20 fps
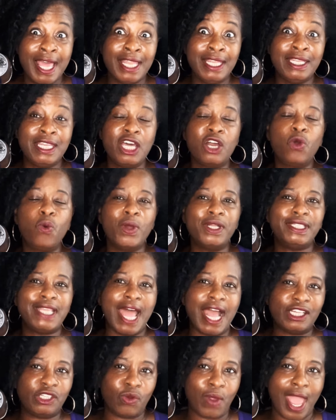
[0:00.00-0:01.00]
Look what
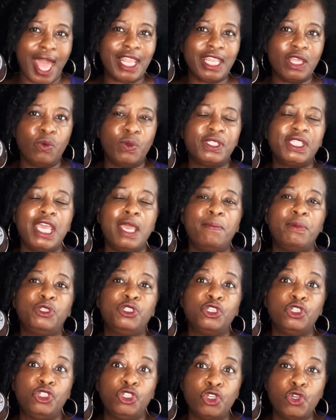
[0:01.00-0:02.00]
Doctor Ali was able
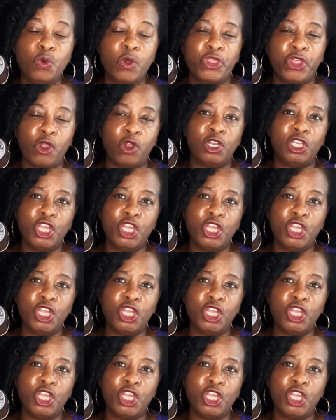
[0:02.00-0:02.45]
to do with her.